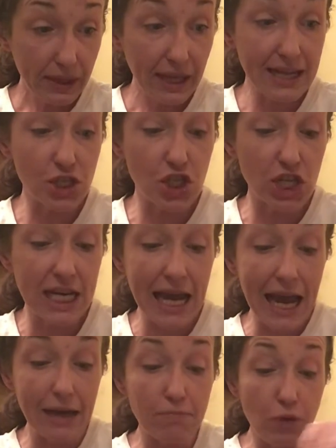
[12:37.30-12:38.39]
And she
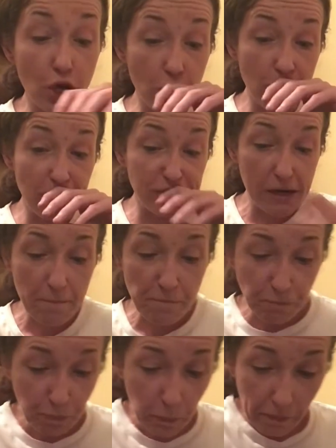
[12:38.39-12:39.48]
had moved
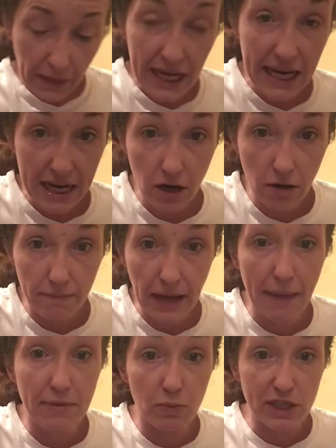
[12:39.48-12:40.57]
here.
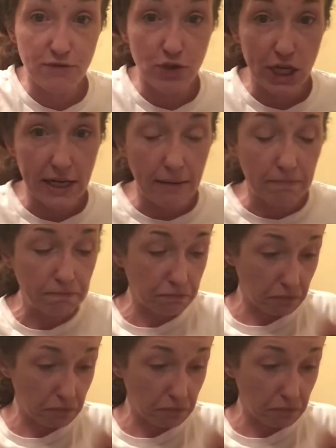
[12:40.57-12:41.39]
I'm in West Virginia.